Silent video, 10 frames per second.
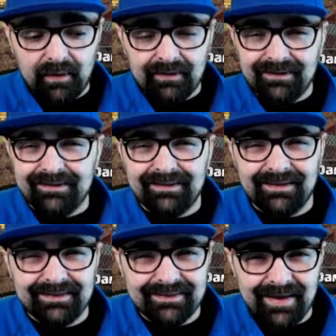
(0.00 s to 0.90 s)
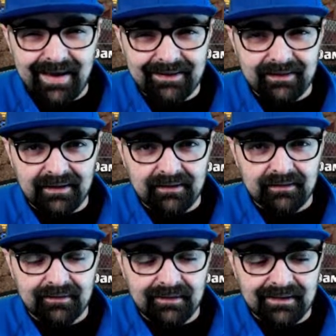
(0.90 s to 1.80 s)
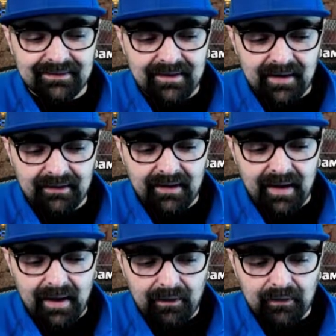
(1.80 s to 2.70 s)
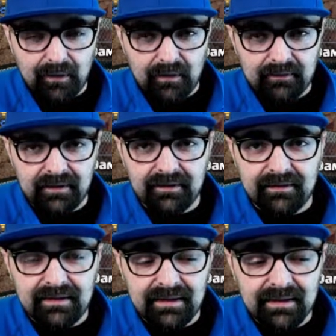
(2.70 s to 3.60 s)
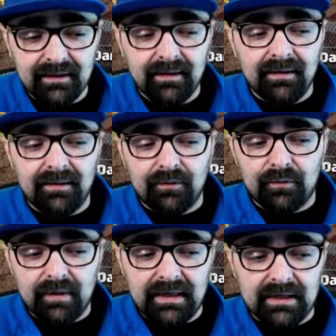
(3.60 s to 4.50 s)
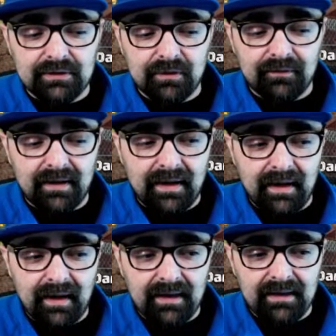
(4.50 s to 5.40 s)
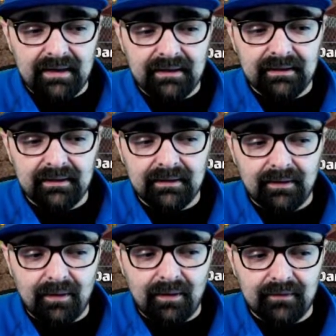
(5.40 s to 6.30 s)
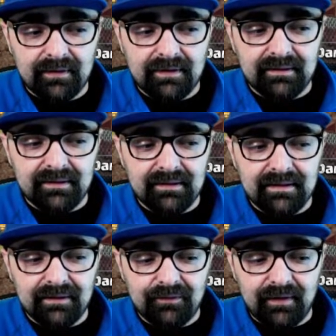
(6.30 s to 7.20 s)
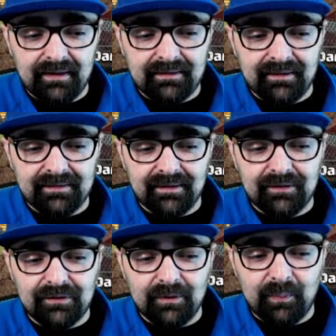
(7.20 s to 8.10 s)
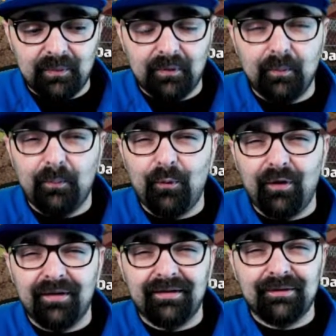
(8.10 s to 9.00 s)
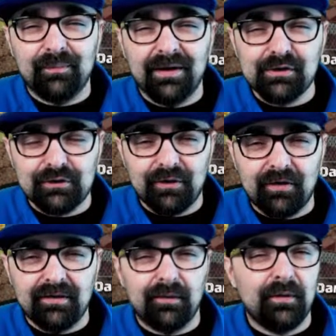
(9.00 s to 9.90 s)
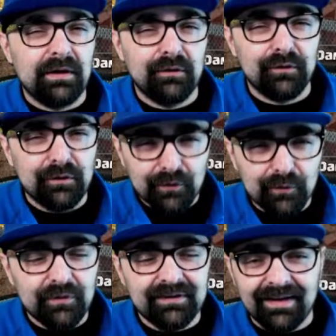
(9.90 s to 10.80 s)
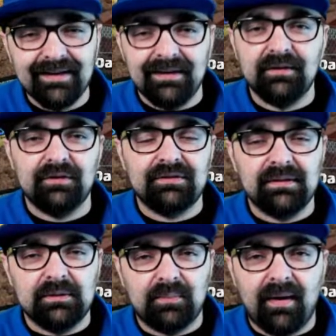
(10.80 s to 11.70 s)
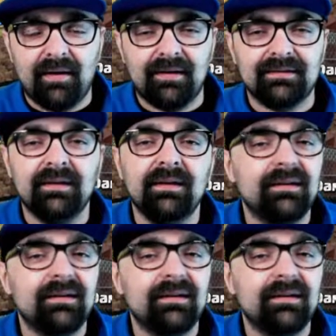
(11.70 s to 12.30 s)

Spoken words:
barracks is exactly out of the range of any of the defenses. It's super important to make sure that when you do send in your siege barracks,